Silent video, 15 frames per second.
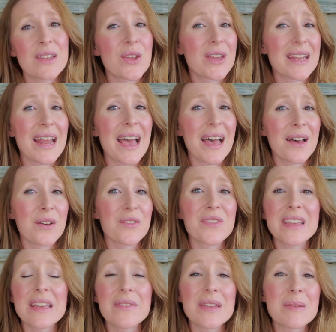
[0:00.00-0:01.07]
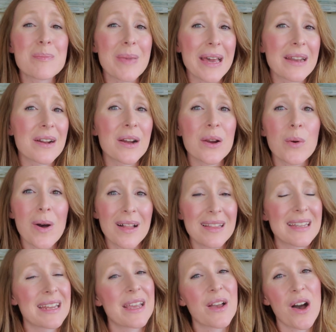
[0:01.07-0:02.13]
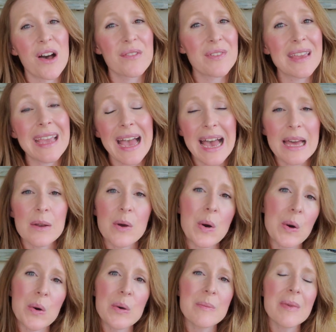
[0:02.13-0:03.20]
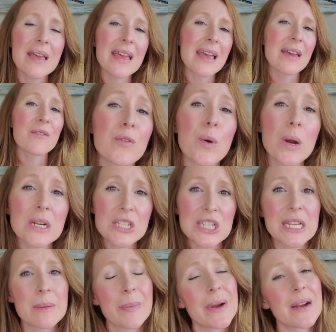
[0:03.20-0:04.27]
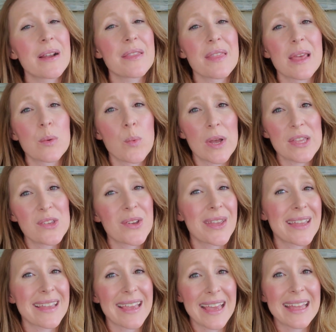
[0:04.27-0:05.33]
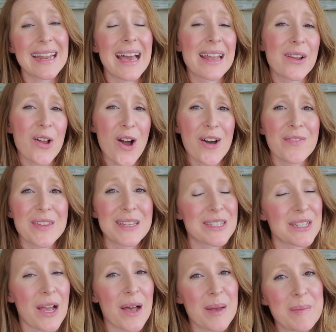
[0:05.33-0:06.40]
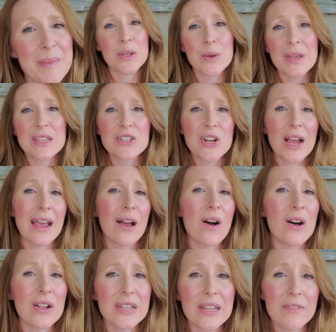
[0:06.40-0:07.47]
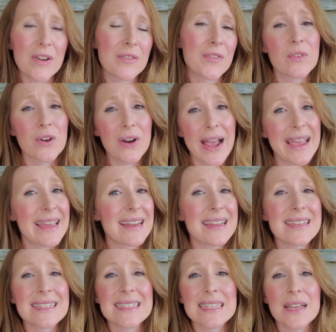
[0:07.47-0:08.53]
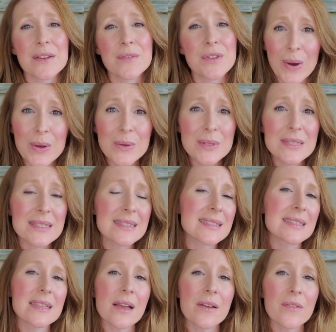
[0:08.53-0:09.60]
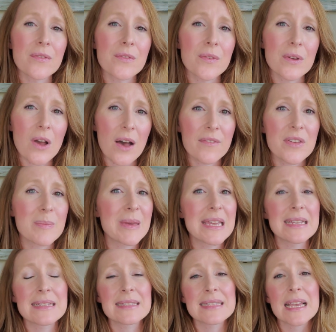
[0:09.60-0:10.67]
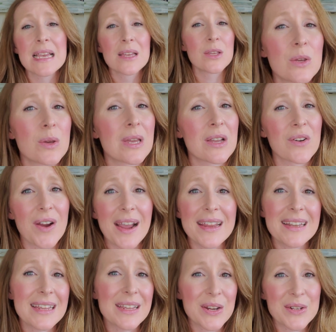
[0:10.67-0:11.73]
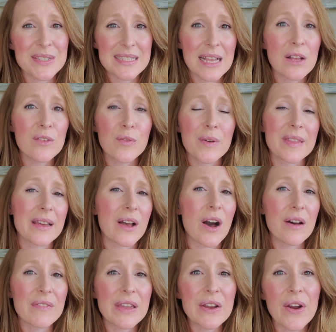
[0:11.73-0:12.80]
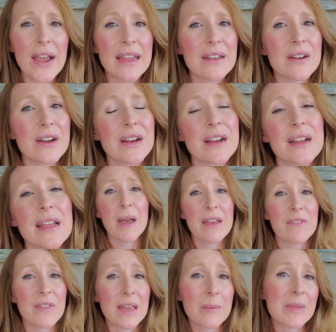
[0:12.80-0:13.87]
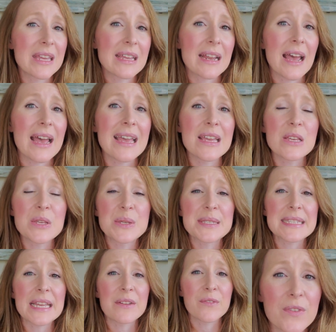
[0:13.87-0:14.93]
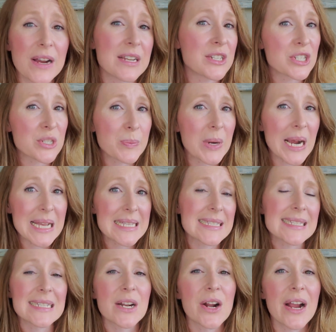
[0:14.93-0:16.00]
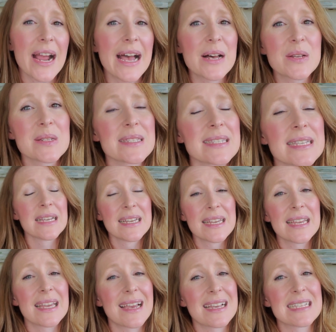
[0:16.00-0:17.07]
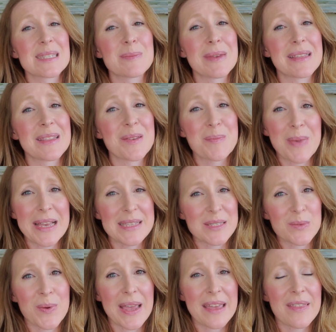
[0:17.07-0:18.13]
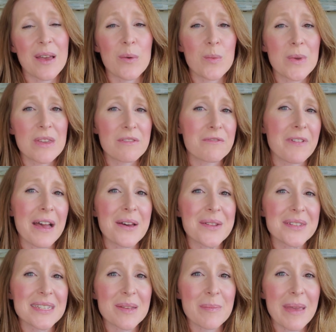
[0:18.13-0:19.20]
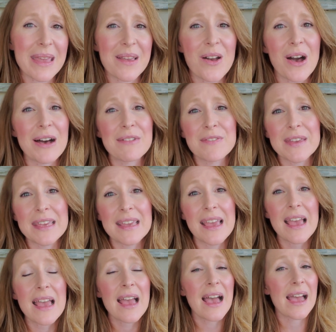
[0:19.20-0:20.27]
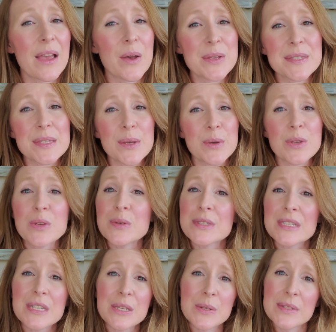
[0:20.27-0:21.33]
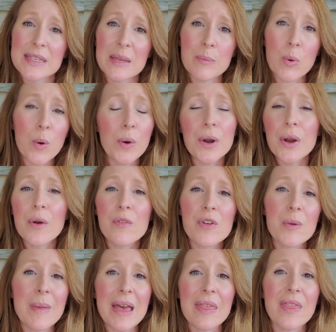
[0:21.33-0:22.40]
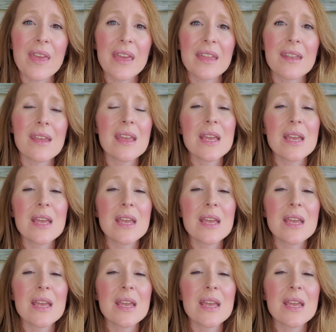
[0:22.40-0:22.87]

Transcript: and you can have even better quality coffee at home for cheaper than what you can get at a coffee shop. You can try all different varieties of roasts of coffee beans. You can grind it yourself with a coffee grinder. My family and I use a French press at our house. It has been the best way that we've found to make coffee. I also used to use a pour over method,